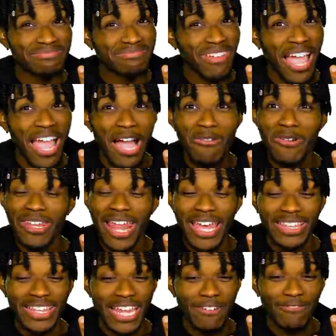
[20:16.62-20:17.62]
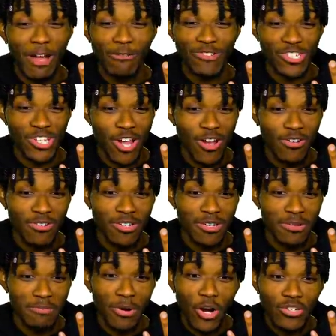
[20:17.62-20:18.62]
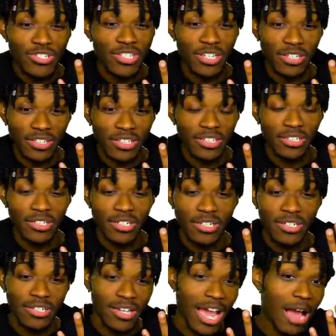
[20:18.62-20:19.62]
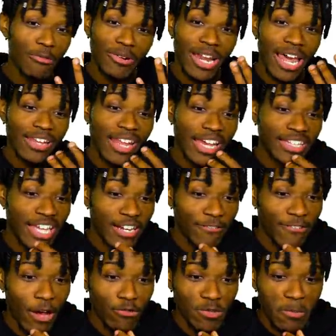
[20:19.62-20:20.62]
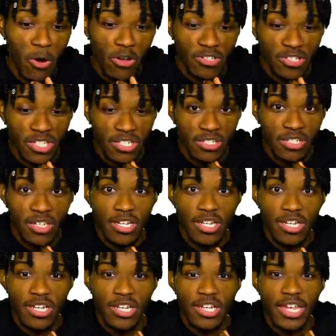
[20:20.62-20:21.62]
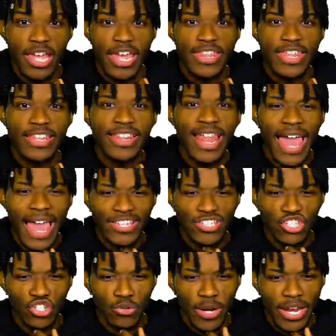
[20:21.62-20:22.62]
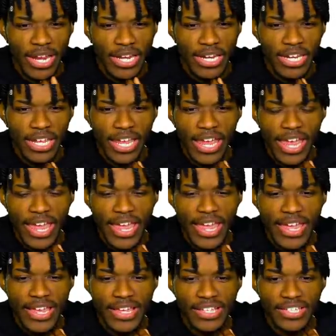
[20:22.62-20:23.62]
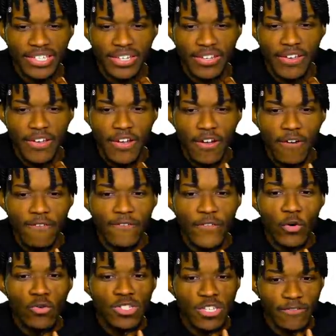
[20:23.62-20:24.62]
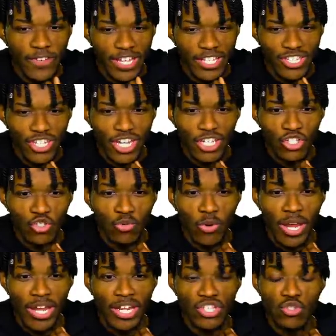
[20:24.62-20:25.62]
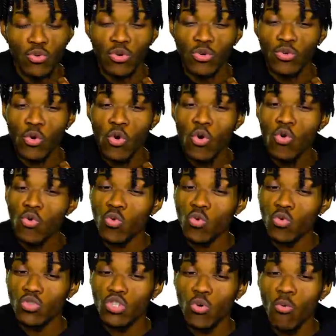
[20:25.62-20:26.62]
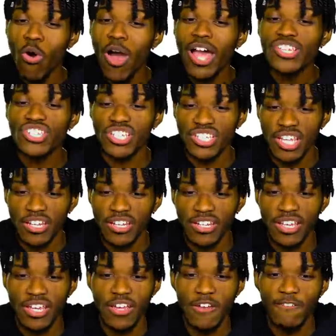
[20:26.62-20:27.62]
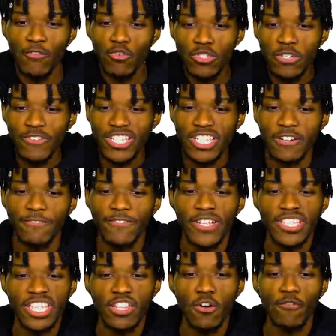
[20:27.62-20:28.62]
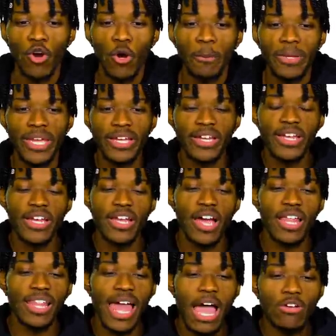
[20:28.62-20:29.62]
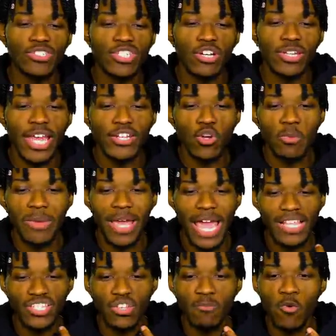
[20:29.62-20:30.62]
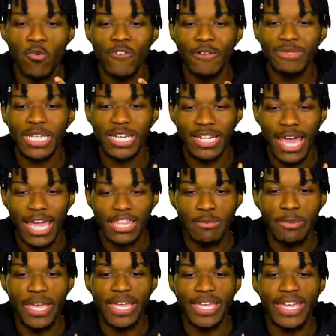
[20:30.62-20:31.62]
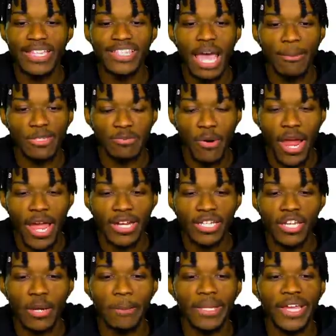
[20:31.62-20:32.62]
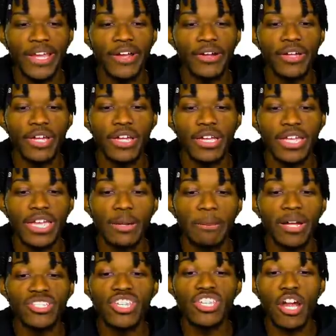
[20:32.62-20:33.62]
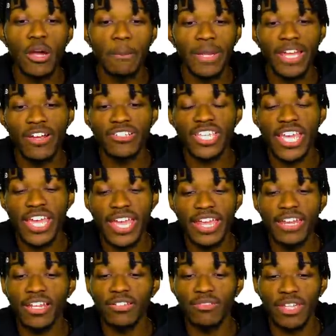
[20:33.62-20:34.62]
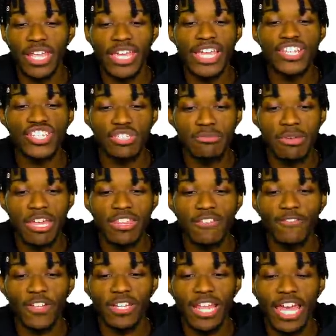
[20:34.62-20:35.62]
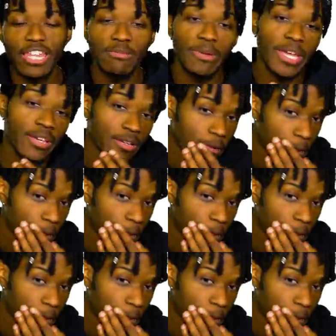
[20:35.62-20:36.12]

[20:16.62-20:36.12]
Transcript: I wouldn't like that if I was y'all. Personally, I would not like that if I was Boston. And then last trade is Vucevic getting traded to ooh to Washington. Vucevic in the 15th overall pick allows the Orlando Magic to move up to the ninth pick, get Thomas Bryant, a young player, get a bunch of young players in a Ish Smith for the ninth pick.